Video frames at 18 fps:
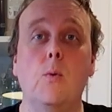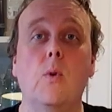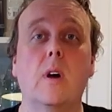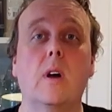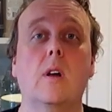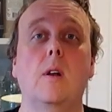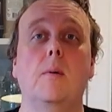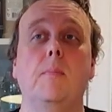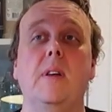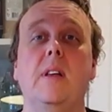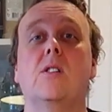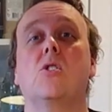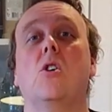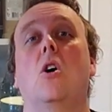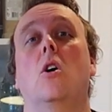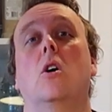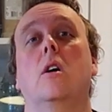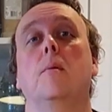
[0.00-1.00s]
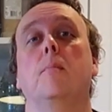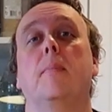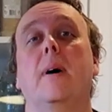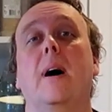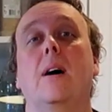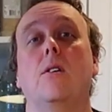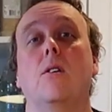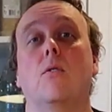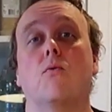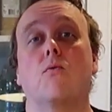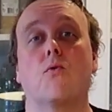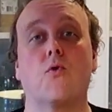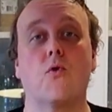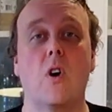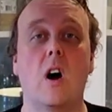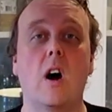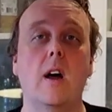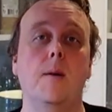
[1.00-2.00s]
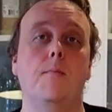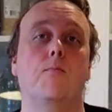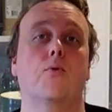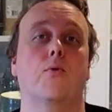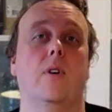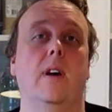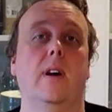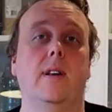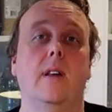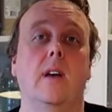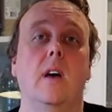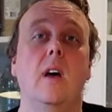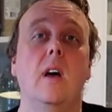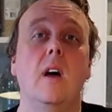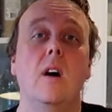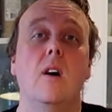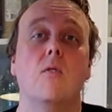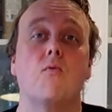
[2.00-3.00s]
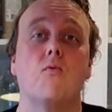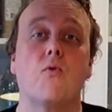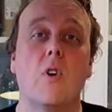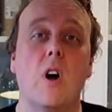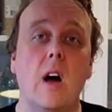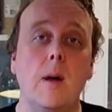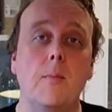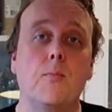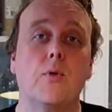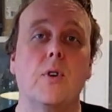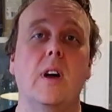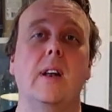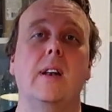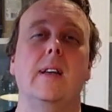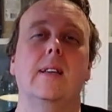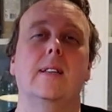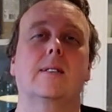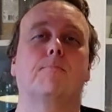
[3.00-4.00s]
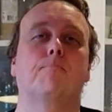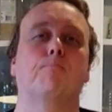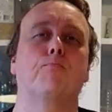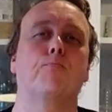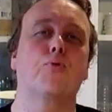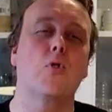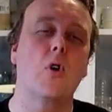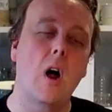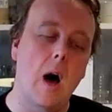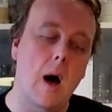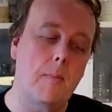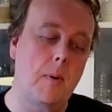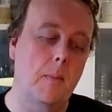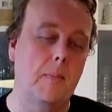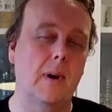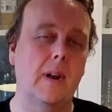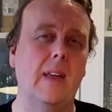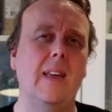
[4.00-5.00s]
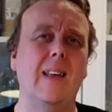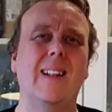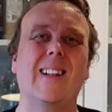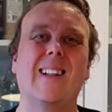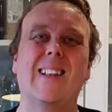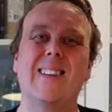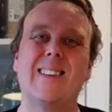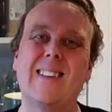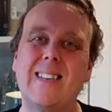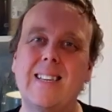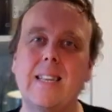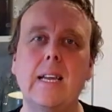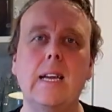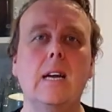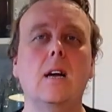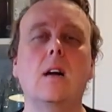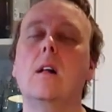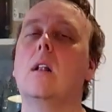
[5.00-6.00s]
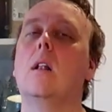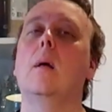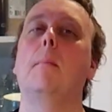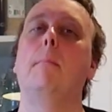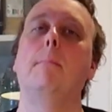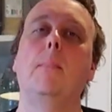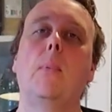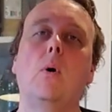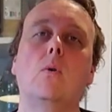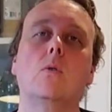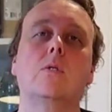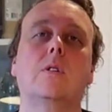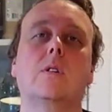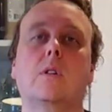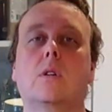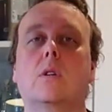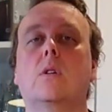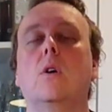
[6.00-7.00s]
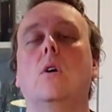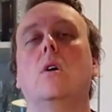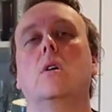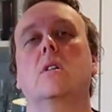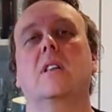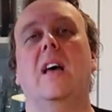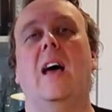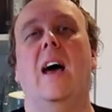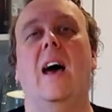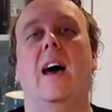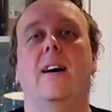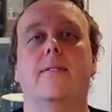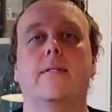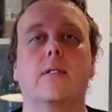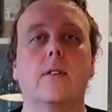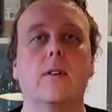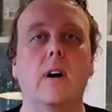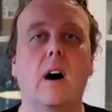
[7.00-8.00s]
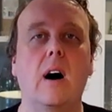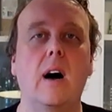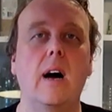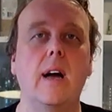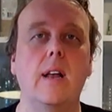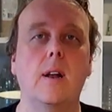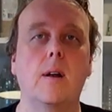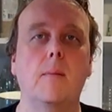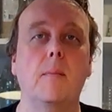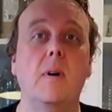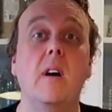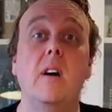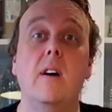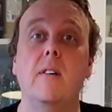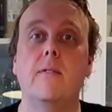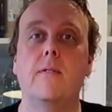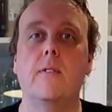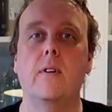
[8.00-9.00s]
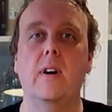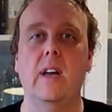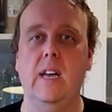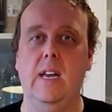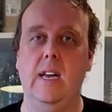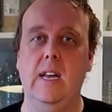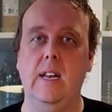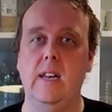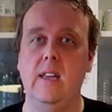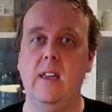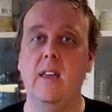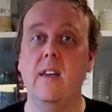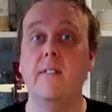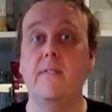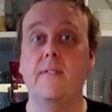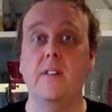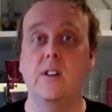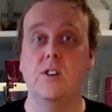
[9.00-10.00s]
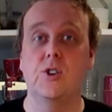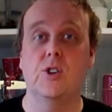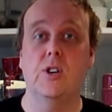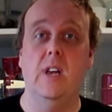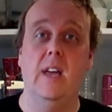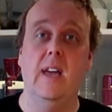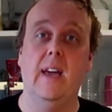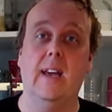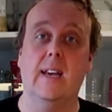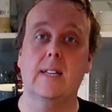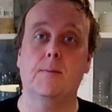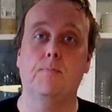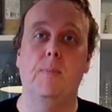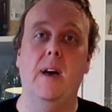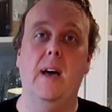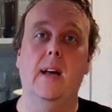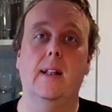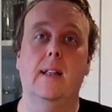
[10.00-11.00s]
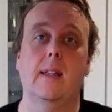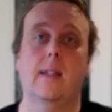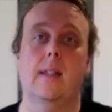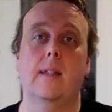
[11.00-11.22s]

we're going to be talking about rye bread. Rye bread is probably the single most sought after item for any Finnish expat.